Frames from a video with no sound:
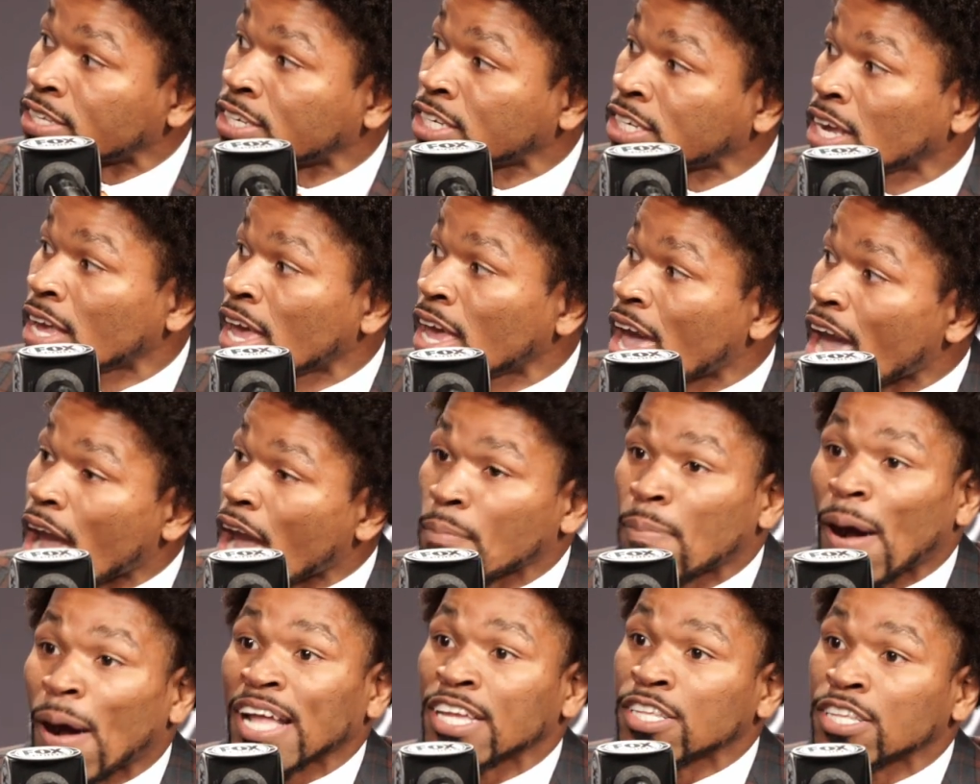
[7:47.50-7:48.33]

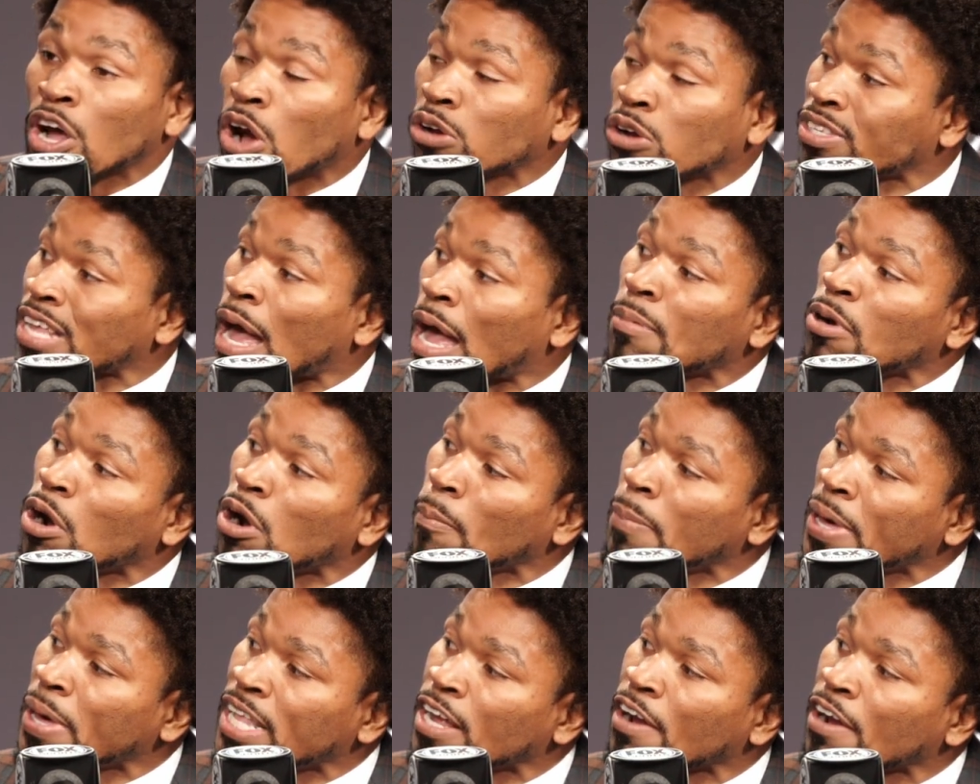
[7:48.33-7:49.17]
Boom. Let me know how
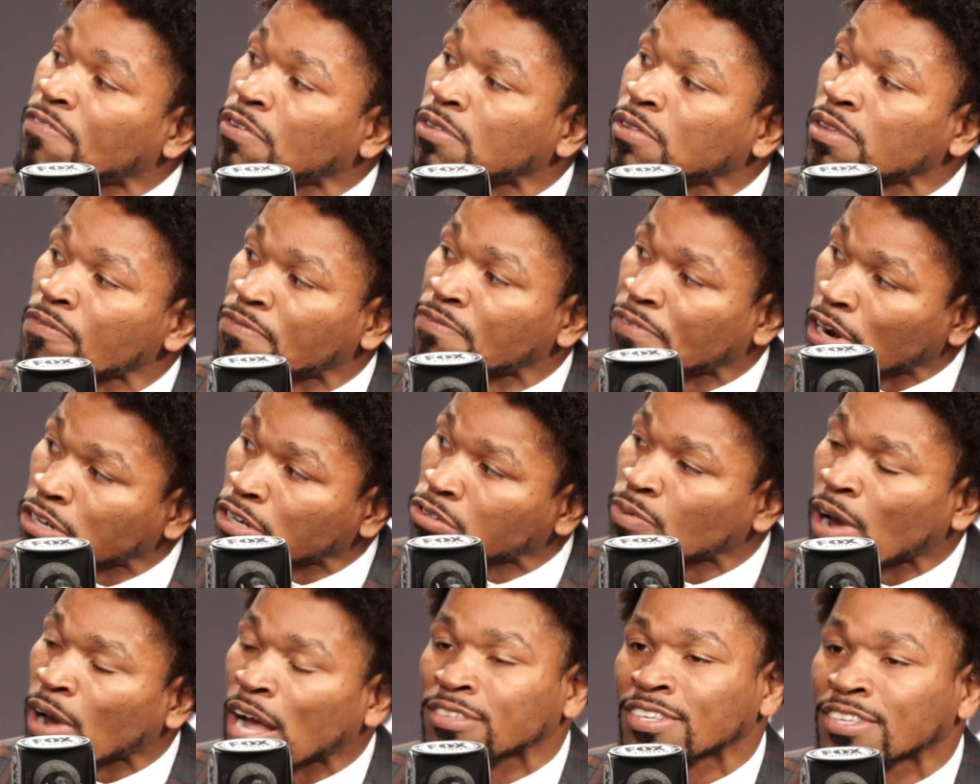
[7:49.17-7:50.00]
I did in this
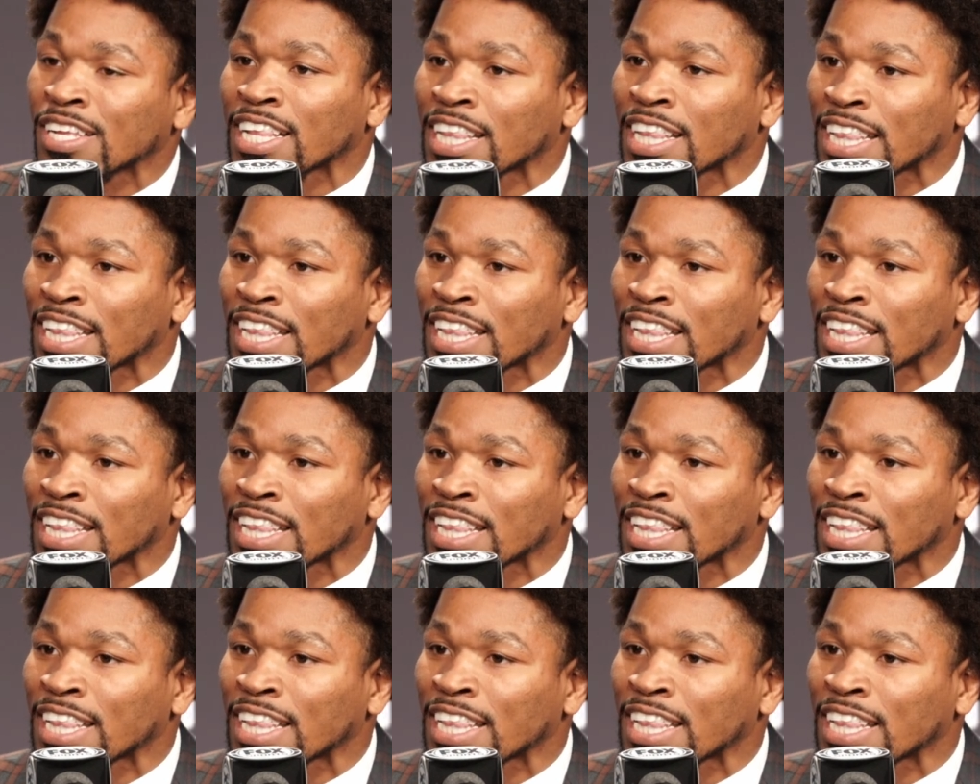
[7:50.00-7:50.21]
video.